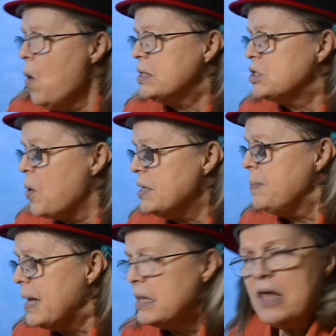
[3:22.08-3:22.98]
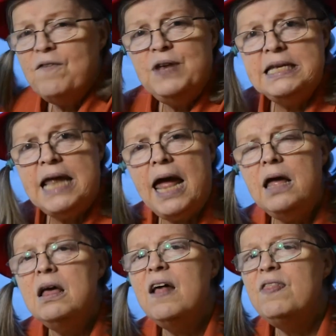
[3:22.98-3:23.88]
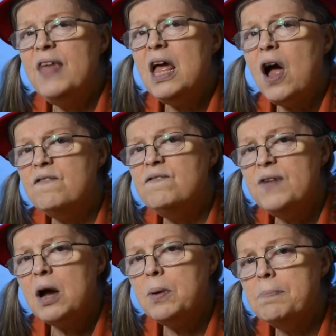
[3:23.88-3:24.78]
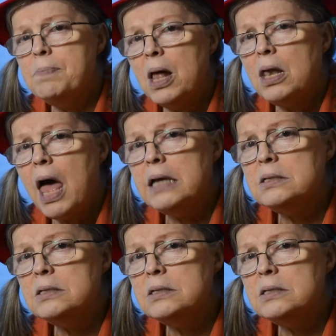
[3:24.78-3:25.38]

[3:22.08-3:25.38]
it's going to be a lovely day." They are very polite.